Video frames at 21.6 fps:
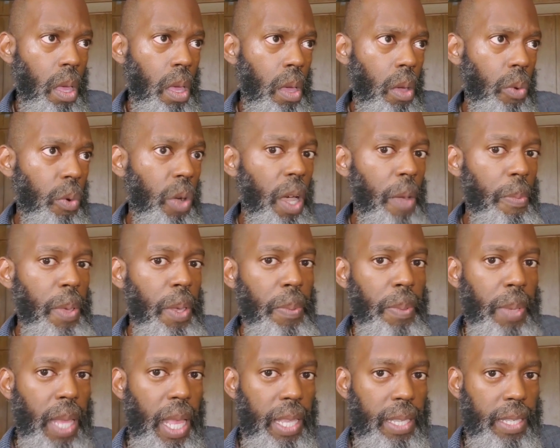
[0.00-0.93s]
where
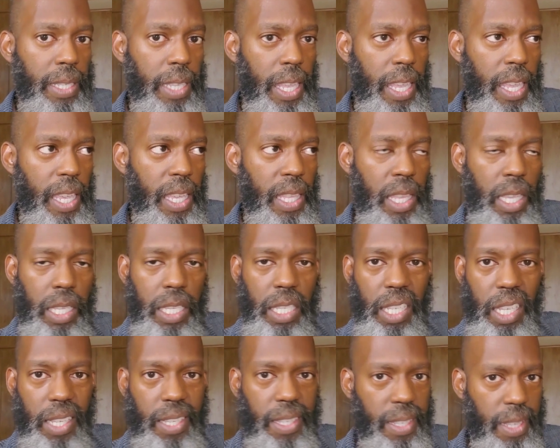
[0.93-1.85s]
people are saying that
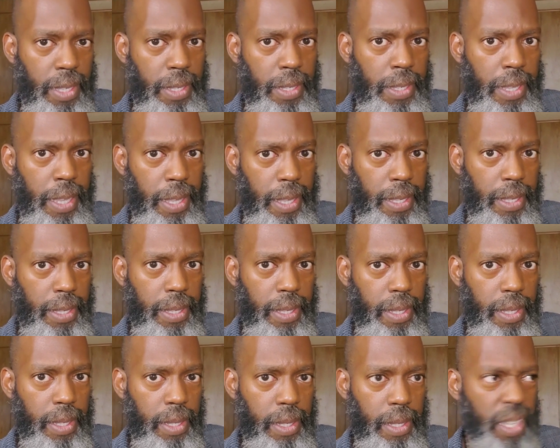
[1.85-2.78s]
666
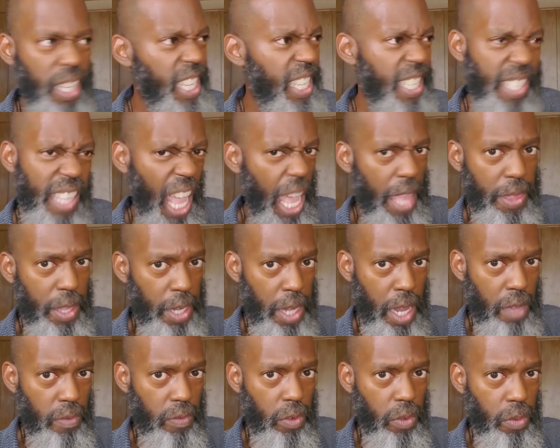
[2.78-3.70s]
is not the
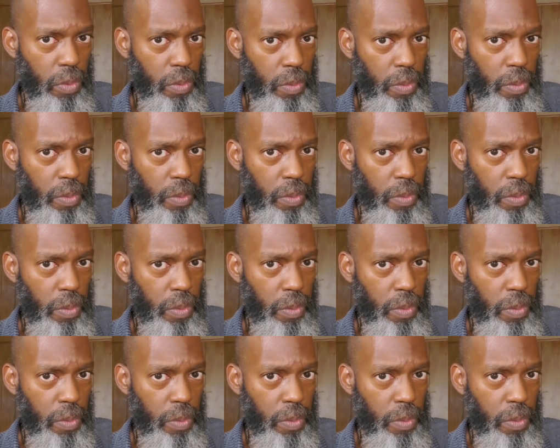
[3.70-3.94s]
devil.